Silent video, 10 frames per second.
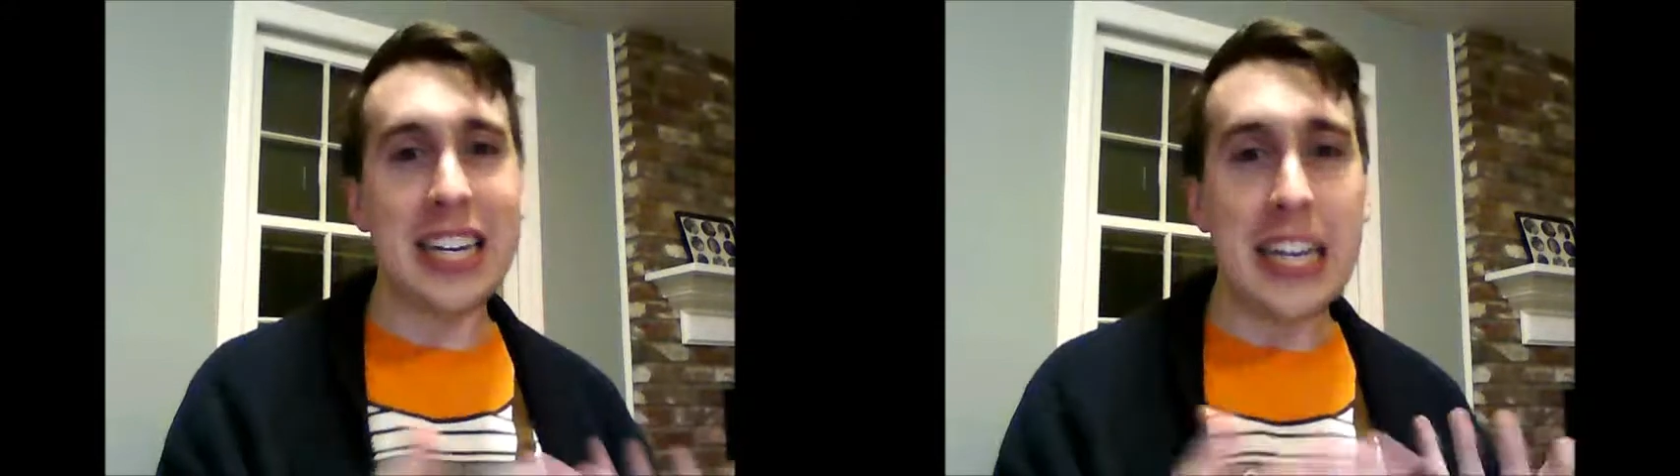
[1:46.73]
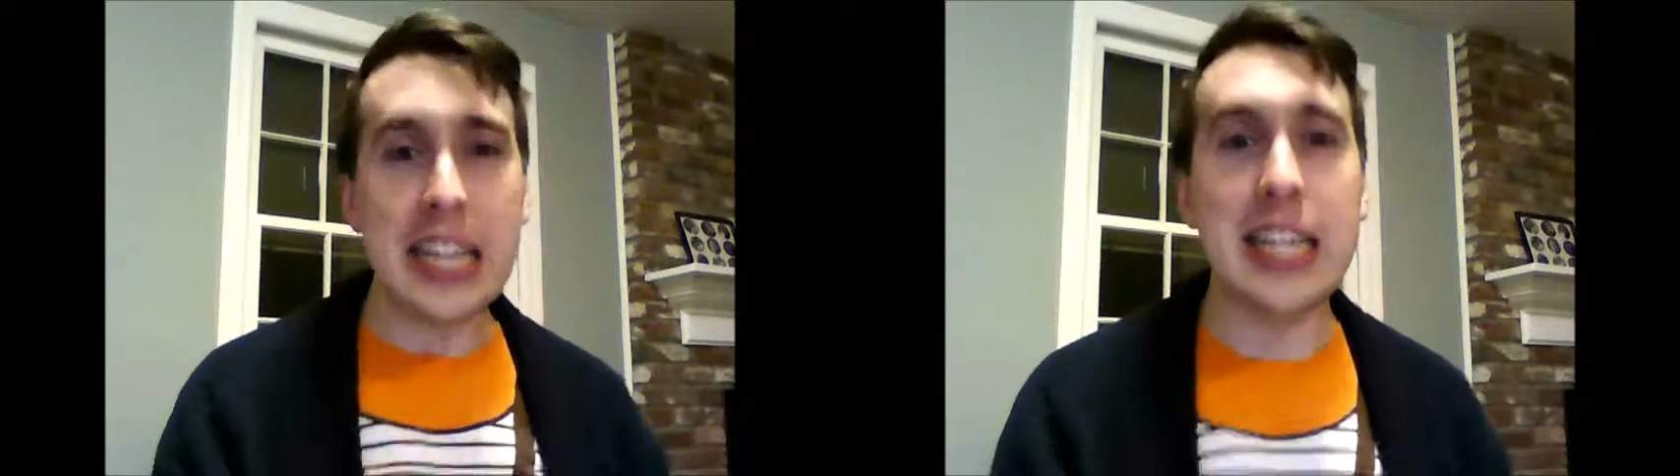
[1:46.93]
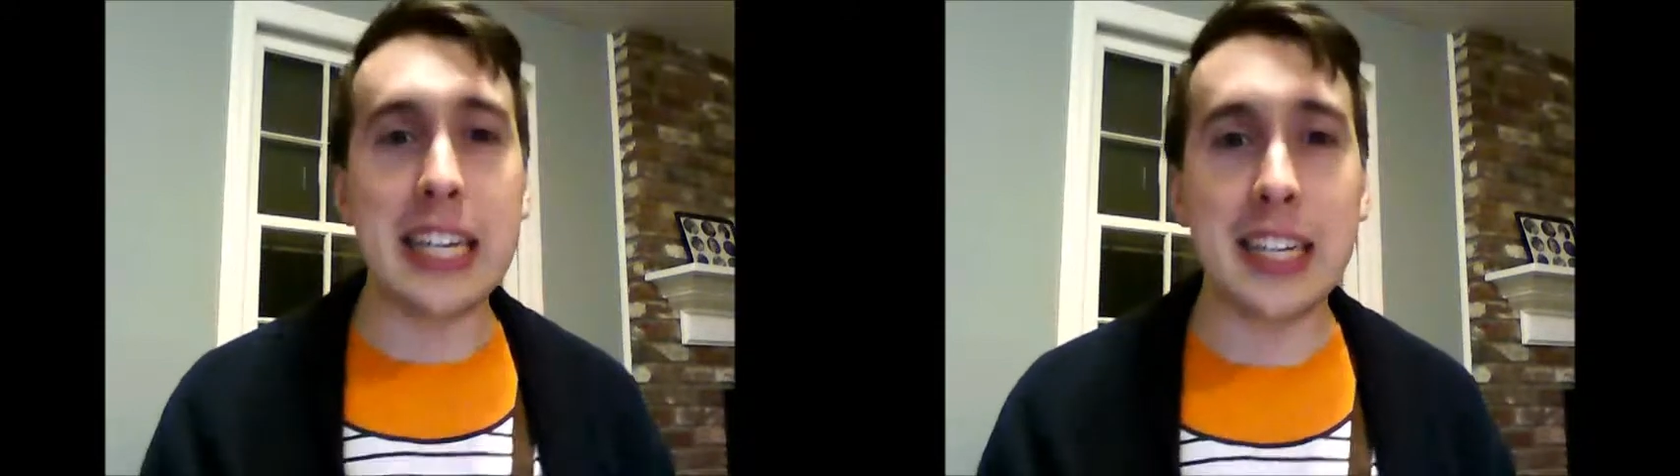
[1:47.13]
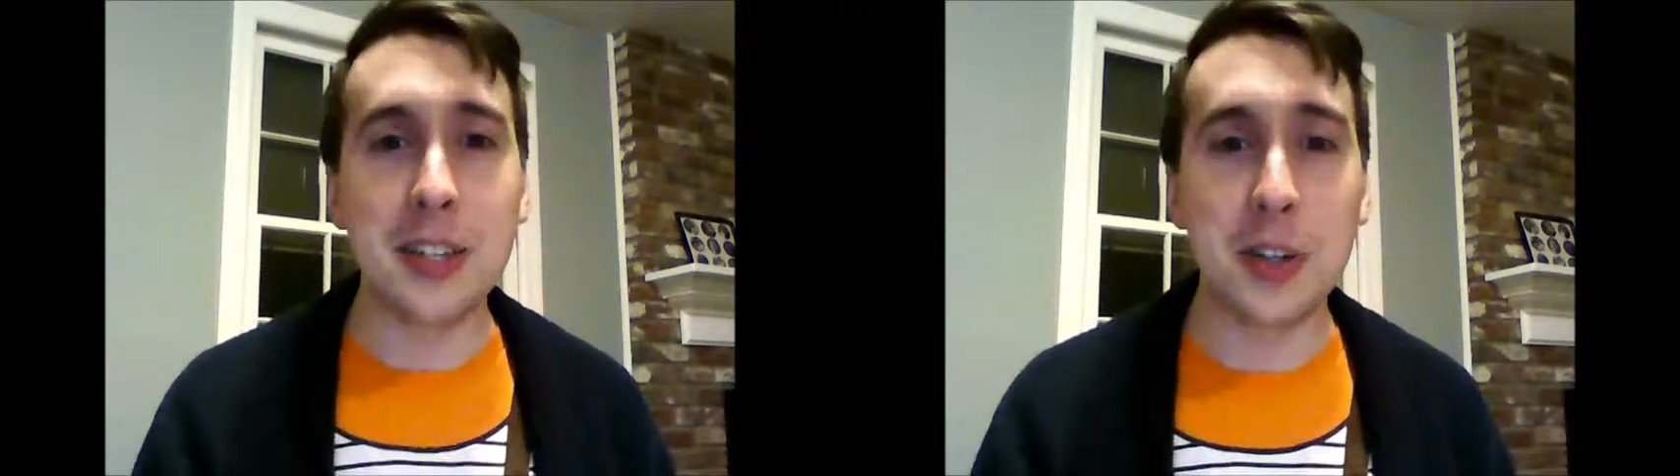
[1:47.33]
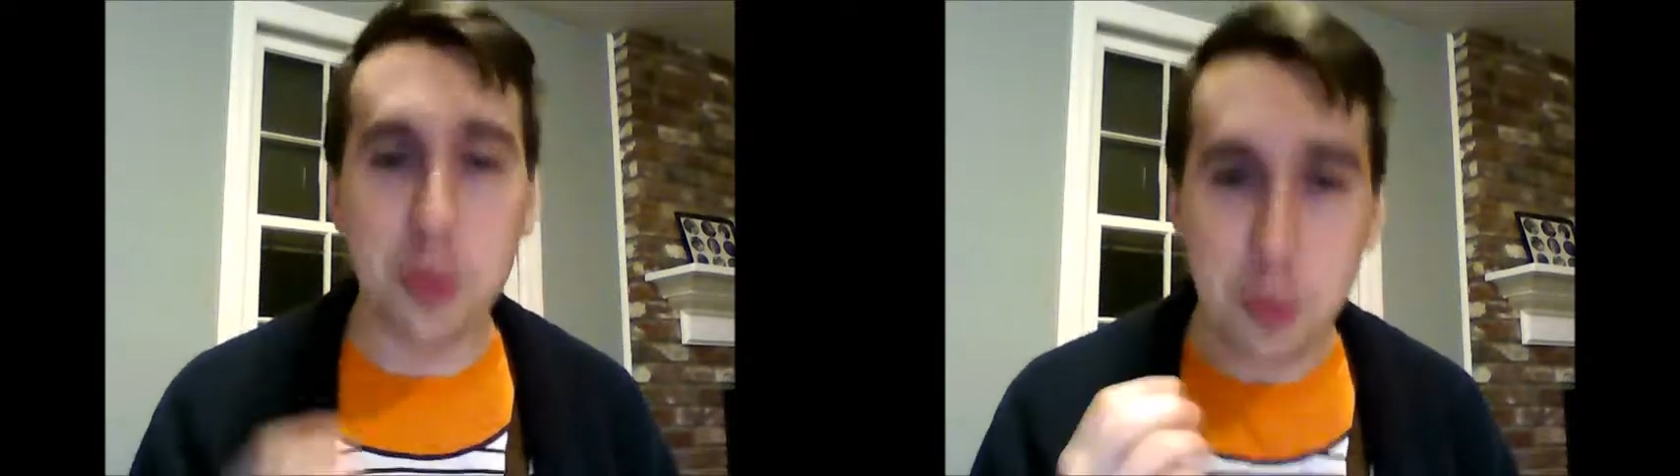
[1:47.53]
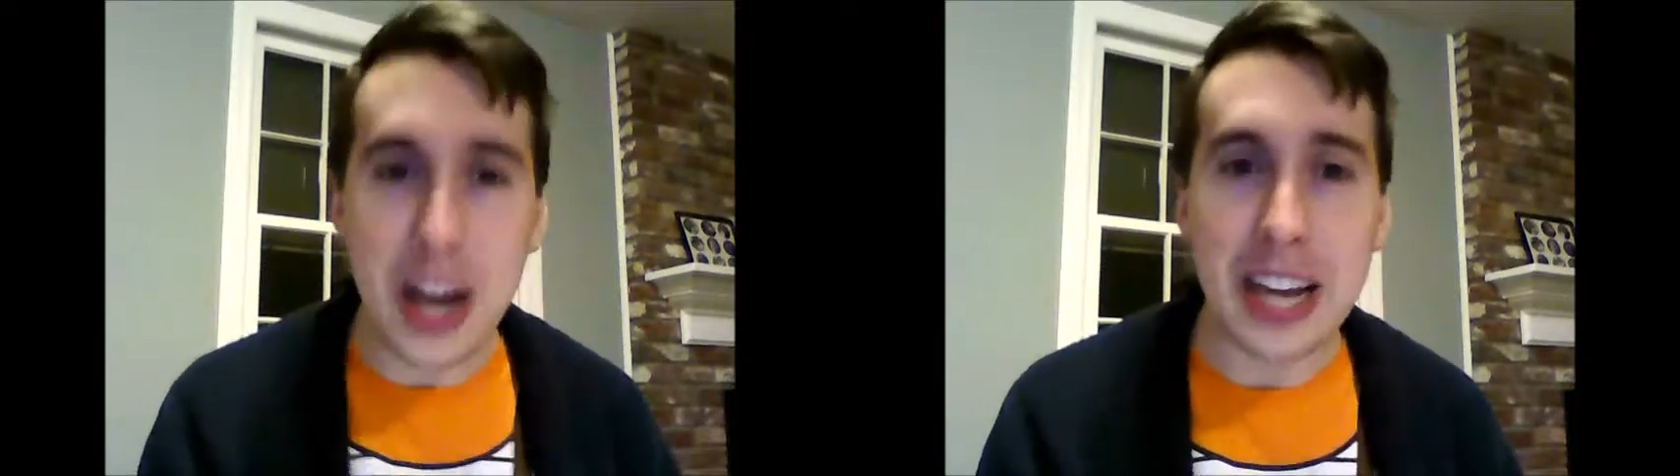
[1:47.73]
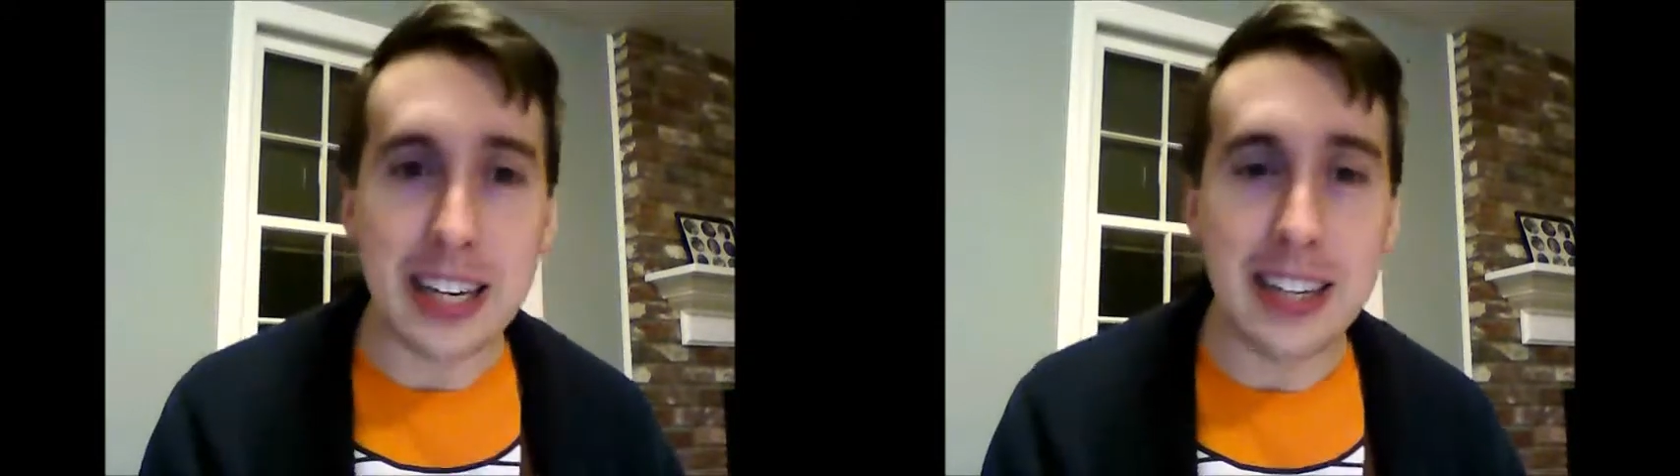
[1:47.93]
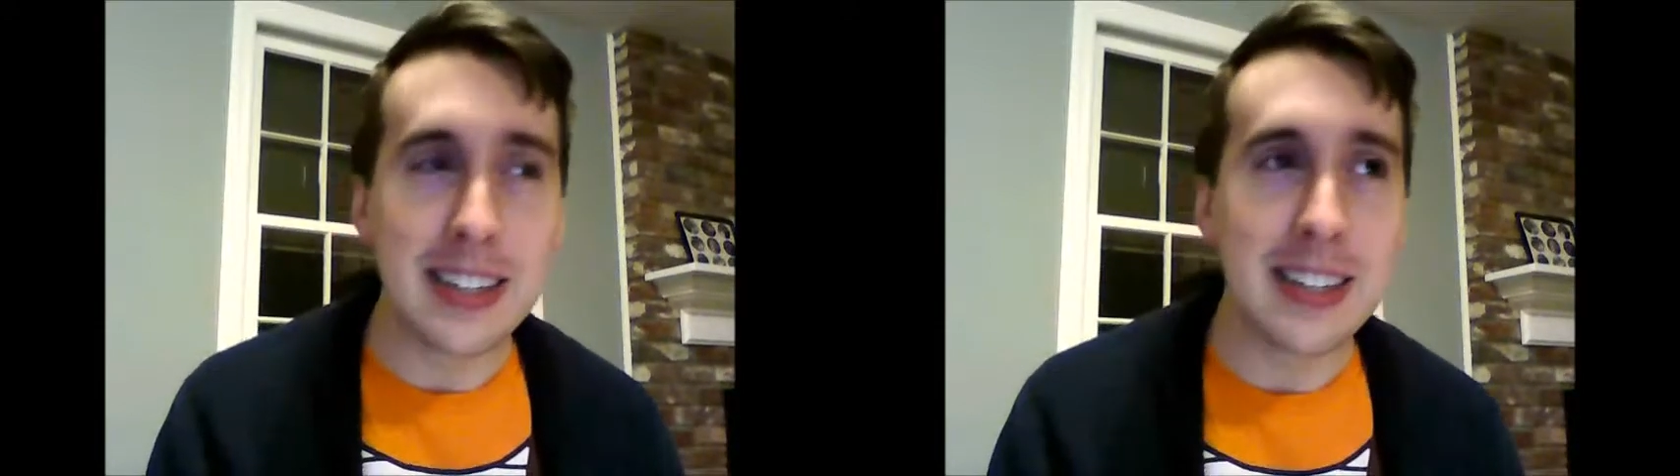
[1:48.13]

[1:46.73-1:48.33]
Any idiot could write